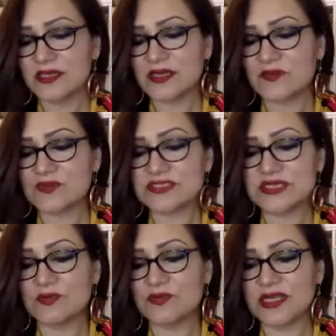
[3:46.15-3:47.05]
I was
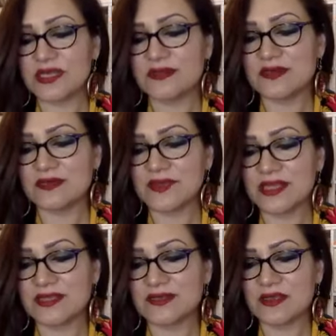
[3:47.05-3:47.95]
the only girl in
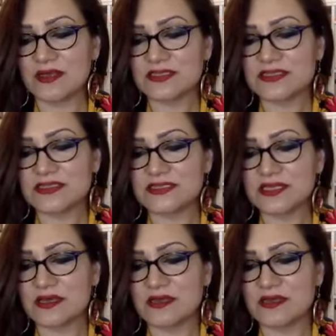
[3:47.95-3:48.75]
my class